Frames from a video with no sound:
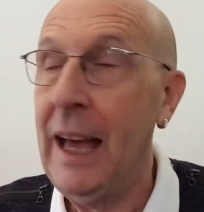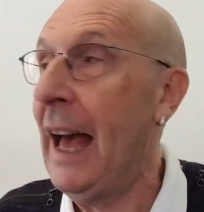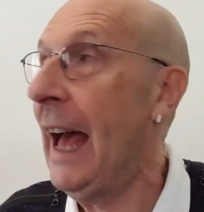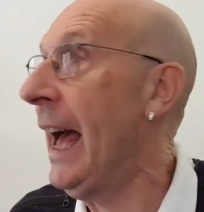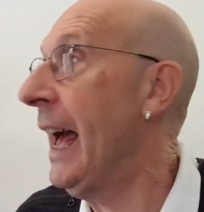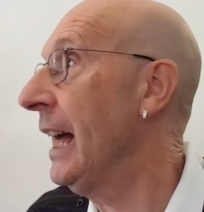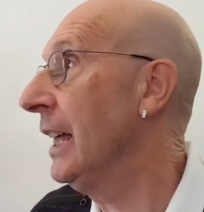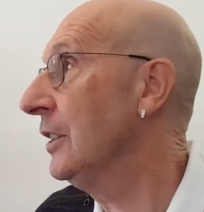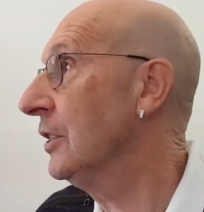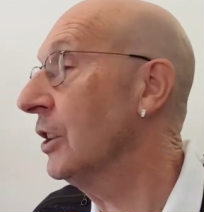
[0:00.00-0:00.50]

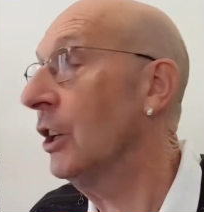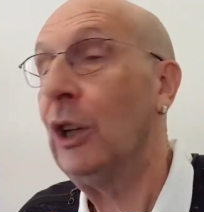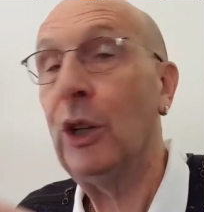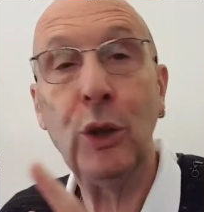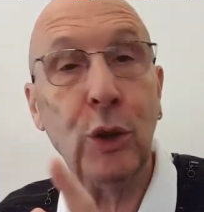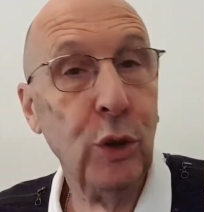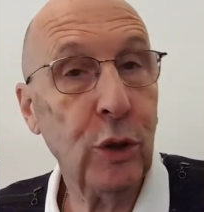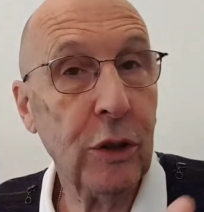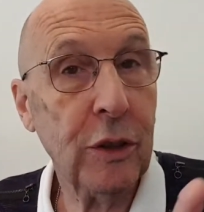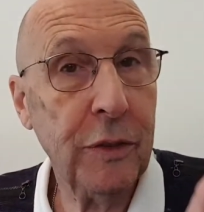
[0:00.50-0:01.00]
And
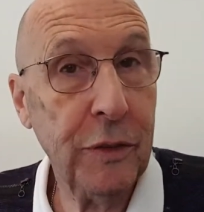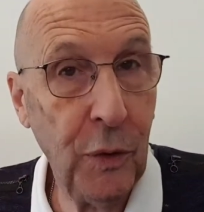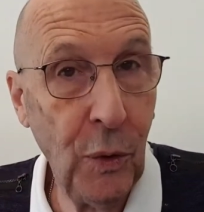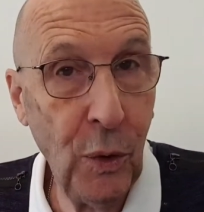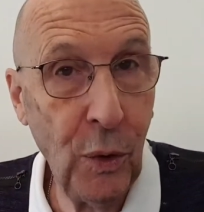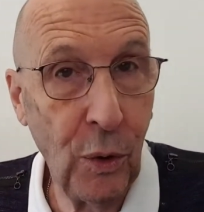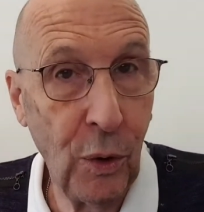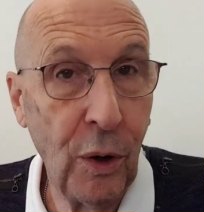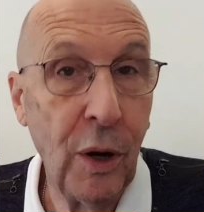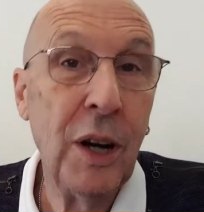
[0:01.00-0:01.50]
look
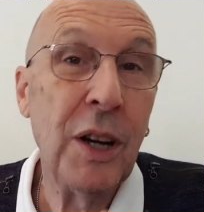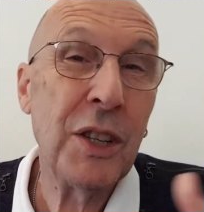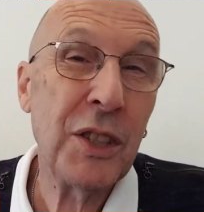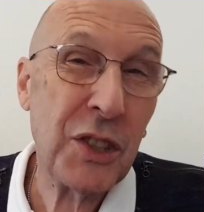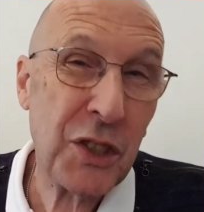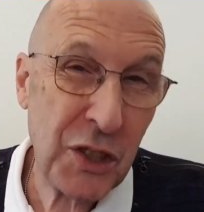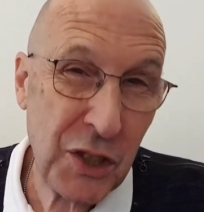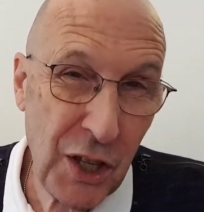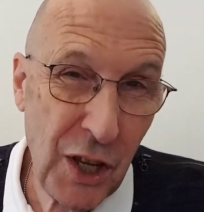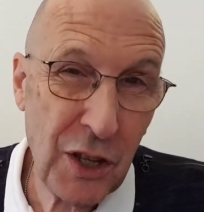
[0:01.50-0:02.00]
for,
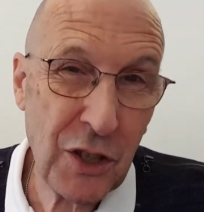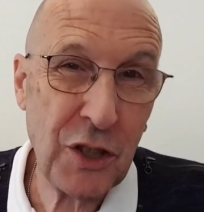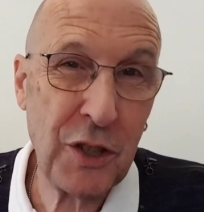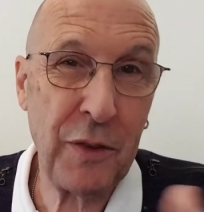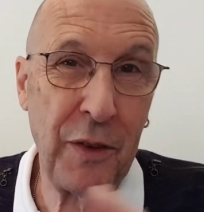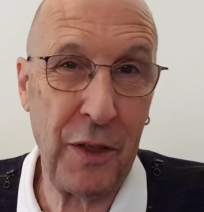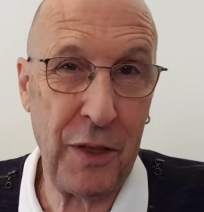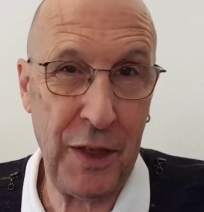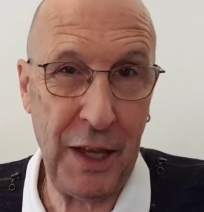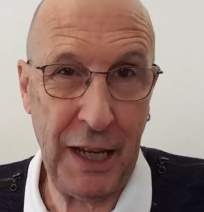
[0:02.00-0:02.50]
search
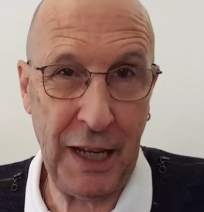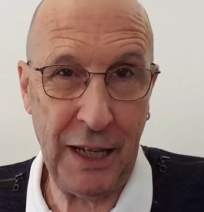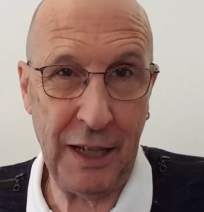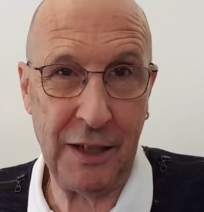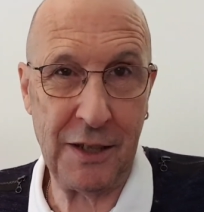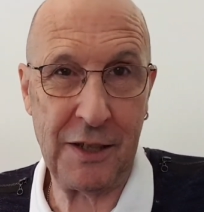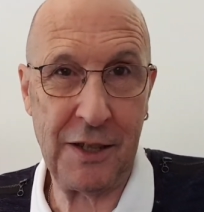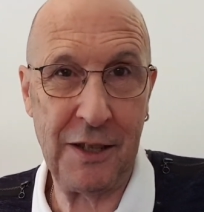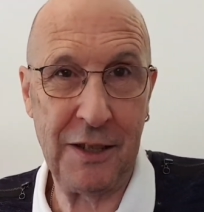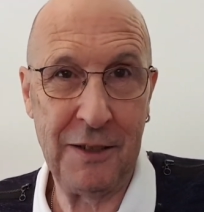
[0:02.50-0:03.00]
for
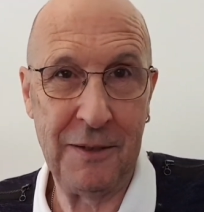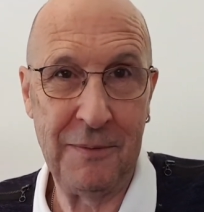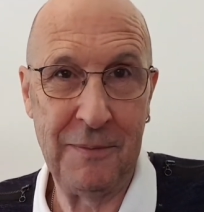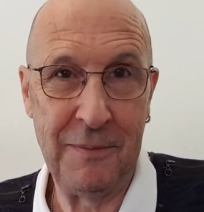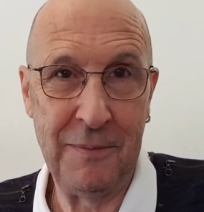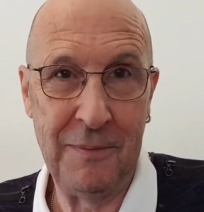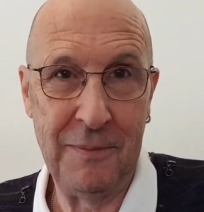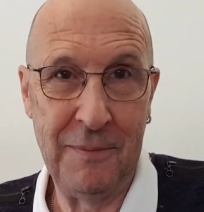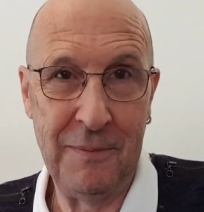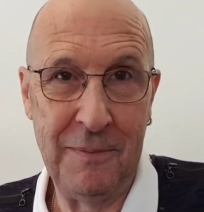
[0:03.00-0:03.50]
things.
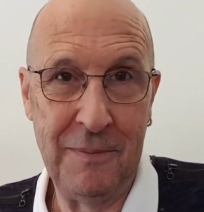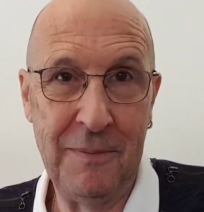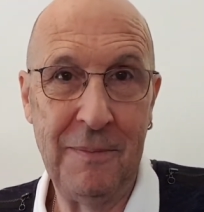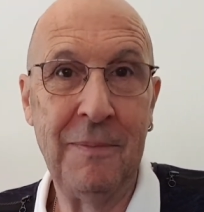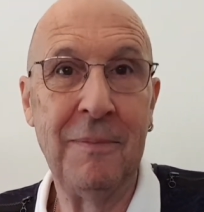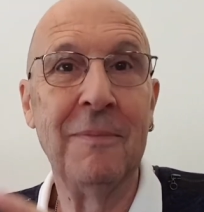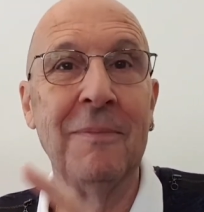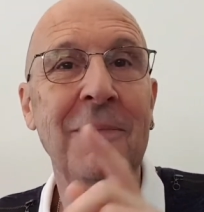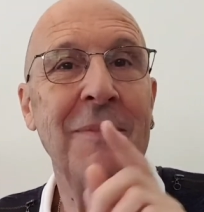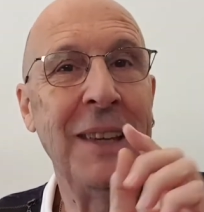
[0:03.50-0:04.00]

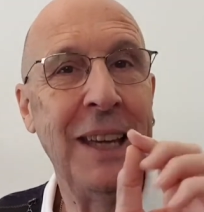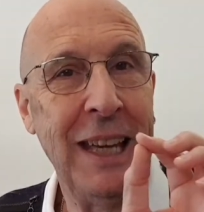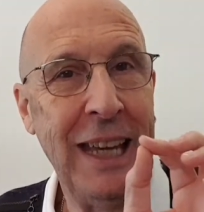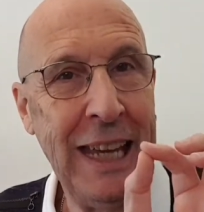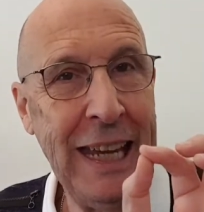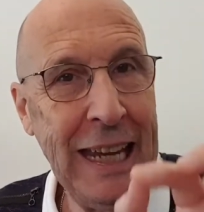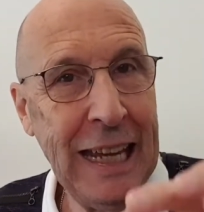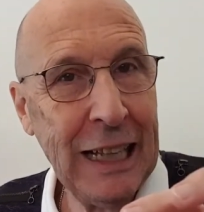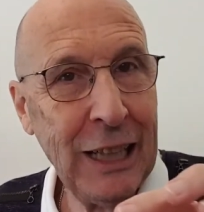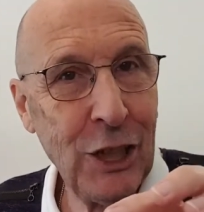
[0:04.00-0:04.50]

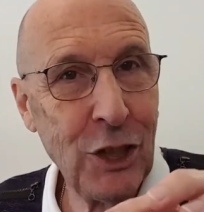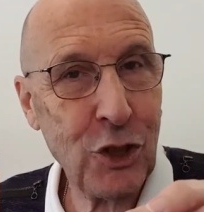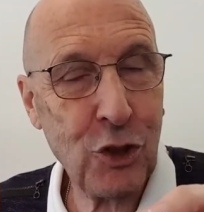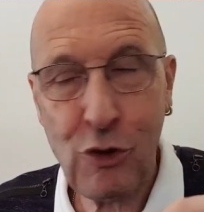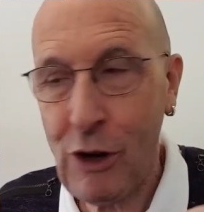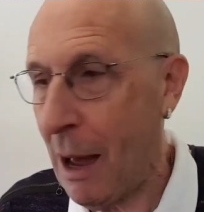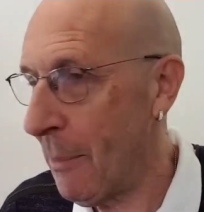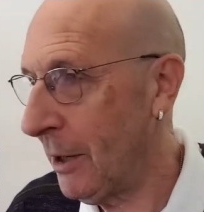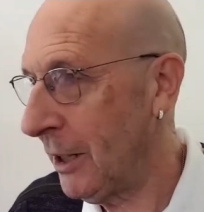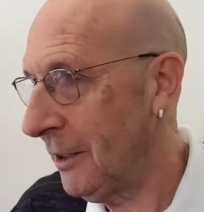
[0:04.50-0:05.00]
English
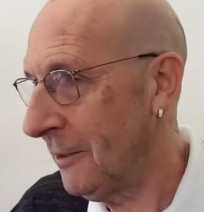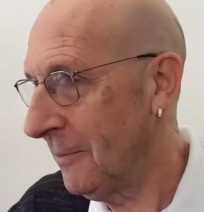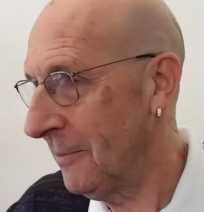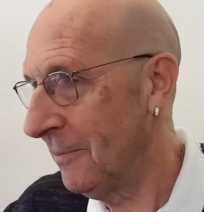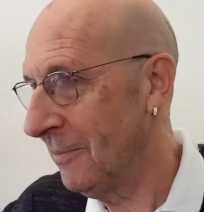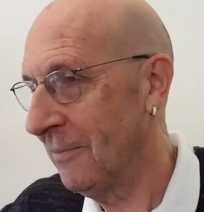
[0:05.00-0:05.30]
grammar,